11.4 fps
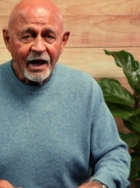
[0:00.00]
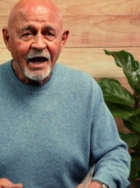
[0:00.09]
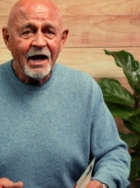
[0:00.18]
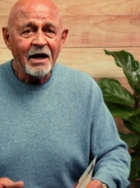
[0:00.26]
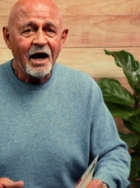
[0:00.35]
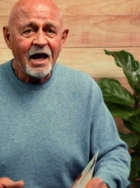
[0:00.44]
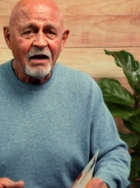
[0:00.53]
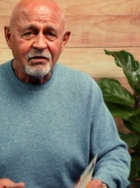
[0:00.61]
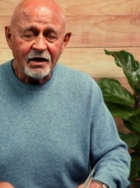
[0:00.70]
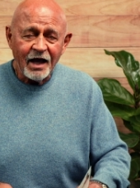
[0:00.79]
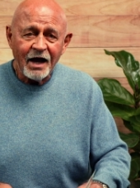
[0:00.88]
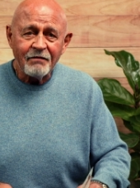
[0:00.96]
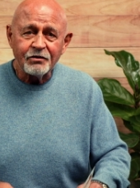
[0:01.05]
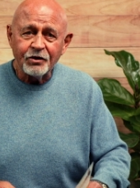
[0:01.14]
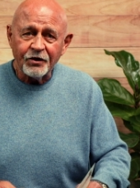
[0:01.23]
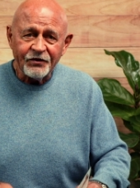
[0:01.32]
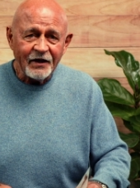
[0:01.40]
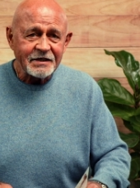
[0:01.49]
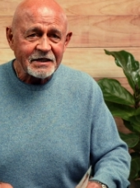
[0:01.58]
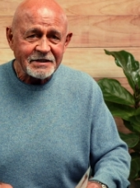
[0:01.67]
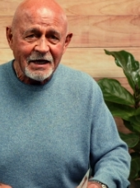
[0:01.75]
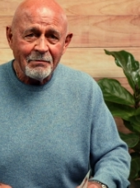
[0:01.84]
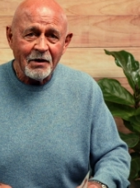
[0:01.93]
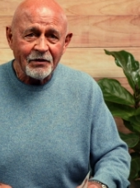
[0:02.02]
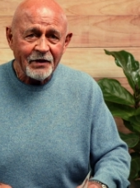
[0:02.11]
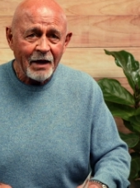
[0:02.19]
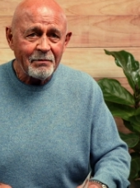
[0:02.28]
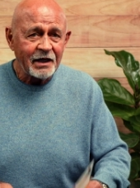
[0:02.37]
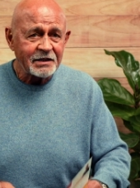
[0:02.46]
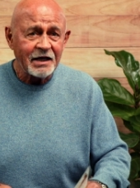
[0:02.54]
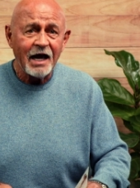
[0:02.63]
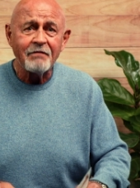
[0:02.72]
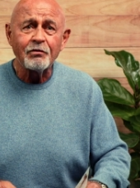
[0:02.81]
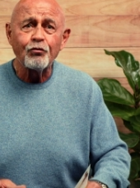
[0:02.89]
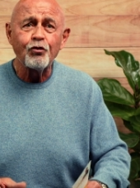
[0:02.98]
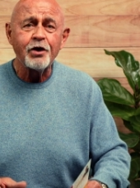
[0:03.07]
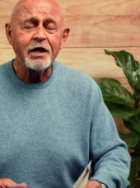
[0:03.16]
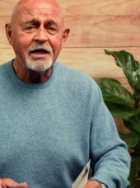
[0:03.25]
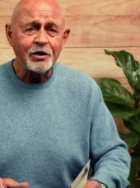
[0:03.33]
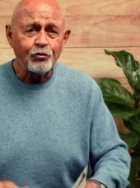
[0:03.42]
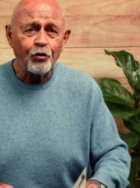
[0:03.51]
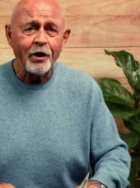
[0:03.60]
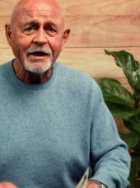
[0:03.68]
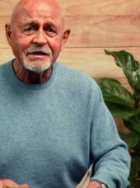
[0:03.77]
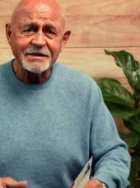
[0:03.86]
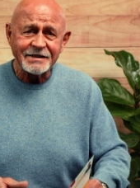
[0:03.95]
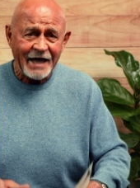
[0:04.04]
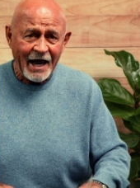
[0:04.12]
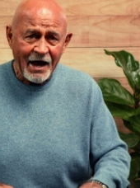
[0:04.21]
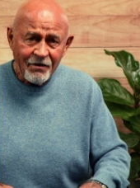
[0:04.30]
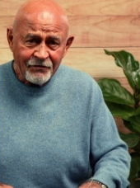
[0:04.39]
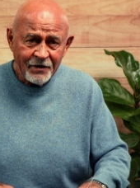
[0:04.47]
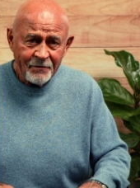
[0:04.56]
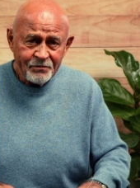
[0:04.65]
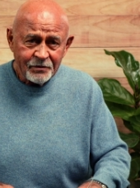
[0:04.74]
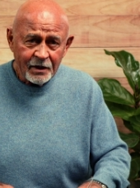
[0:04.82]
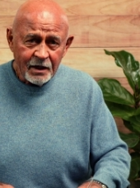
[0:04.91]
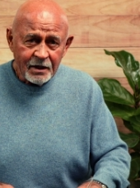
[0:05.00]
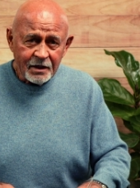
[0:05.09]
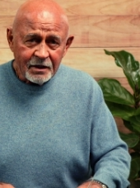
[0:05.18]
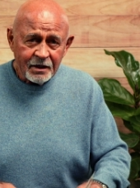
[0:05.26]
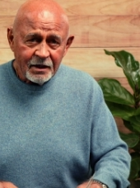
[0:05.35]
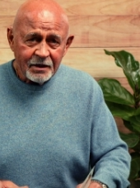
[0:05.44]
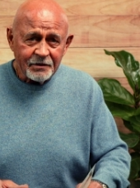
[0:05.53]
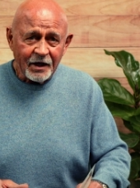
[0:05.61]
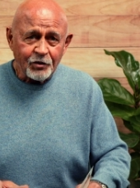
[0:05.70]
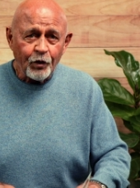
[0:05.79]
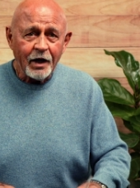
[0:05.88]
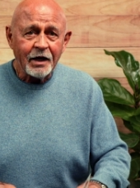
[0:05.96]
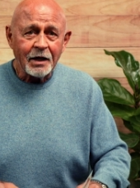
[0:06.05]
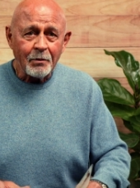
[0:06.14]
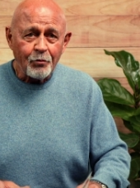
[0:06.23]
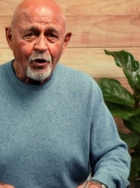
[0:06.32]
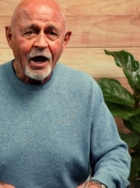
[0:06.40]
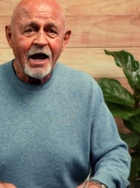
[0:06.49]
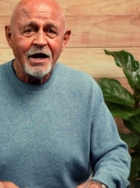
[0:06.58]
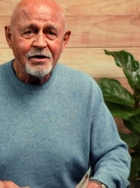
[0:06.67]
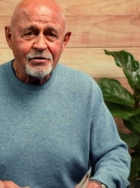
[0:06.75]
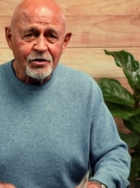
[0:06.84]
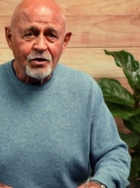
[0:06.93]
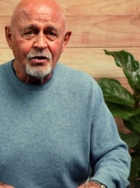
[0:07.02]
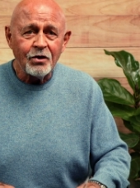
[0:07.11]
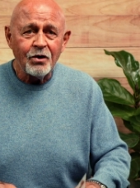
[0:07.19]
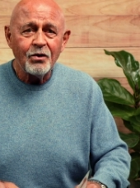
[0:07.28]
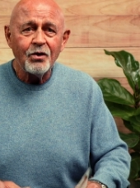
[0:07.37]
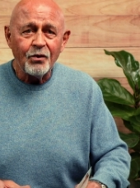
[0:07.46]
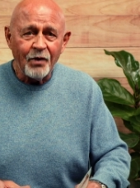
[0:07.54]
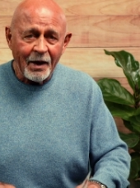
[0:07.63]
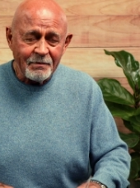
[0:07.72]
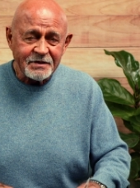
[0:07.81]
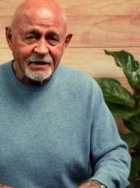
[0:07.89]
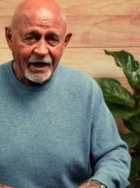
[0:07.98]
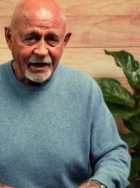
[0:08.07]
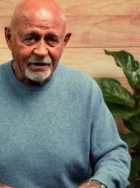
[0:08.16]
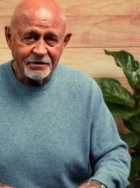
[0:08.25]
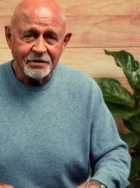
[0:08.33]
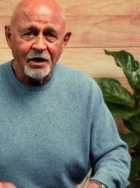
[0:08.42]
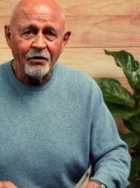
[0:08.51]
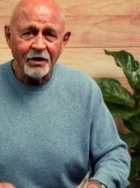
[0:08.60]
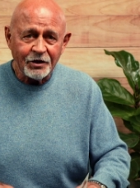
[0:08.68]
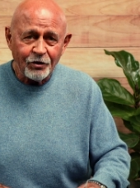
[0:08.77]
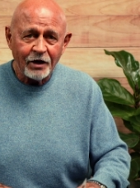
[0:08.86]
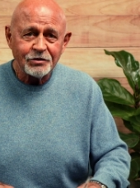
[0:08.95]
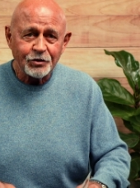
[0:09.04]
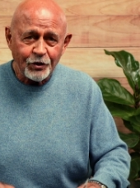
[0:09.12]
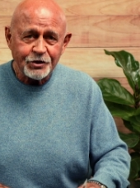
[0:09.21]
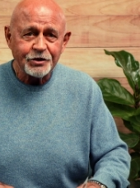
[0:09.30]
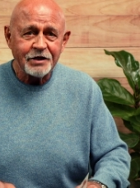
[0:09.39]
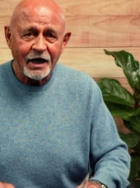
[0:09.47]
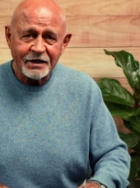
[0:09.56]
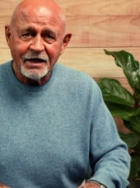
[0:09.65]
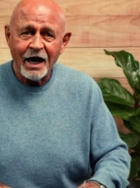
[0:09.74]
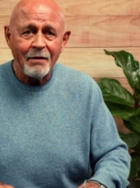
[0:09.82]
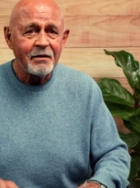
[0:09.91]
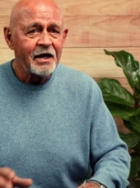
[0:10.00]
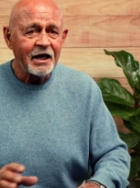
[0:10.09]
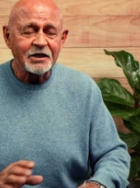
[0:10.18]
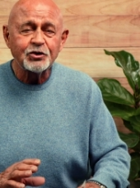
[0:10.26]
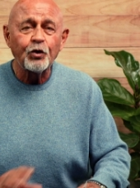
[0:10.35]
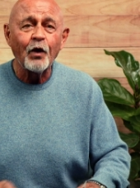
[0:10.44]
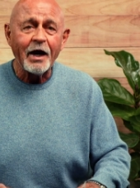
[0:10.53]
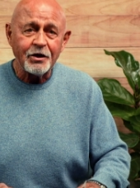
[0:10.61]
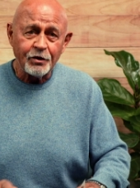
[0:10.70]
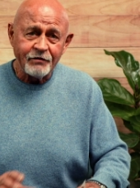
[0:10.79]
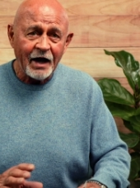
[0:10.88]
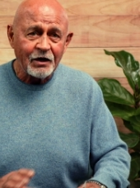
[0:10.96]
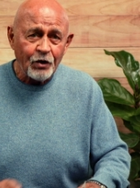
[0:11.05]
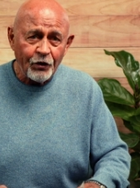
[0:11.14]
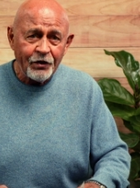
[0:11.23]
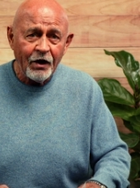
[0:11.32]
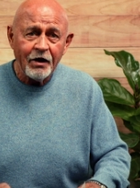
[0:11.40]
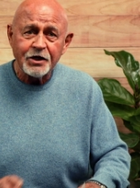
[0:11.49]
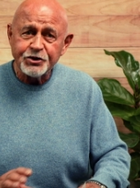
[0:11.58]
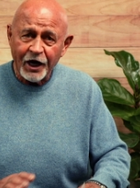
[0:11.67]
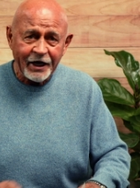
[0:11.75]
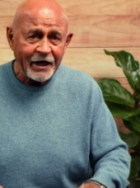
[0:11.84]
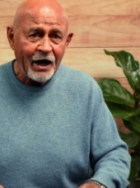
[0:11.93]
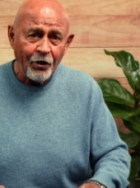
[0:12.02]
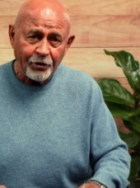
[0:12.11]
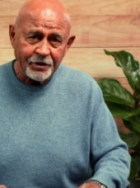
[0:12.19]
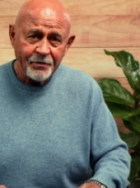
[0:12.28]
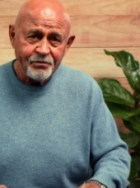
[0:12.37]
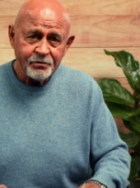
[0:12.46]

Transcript: And I have a lot of good things to say about that because I have a really great staff that created a brand new website, Terry Talks Nutrition dot com. It's great. You've got to go there and check it out.